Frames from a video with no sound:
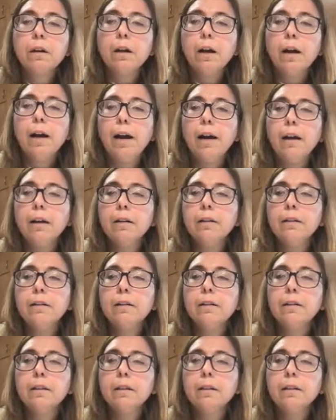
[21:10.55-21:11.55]
Ha!
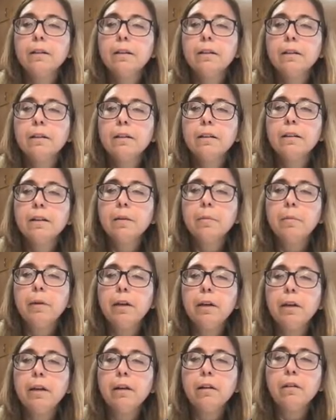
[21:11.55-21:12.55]
Look at
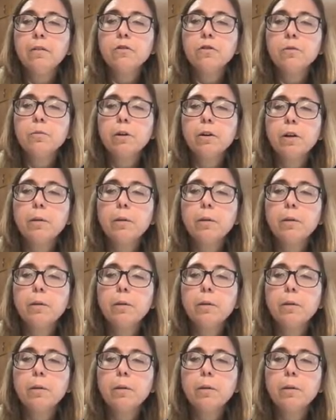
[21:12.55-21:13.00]
me getting all smarty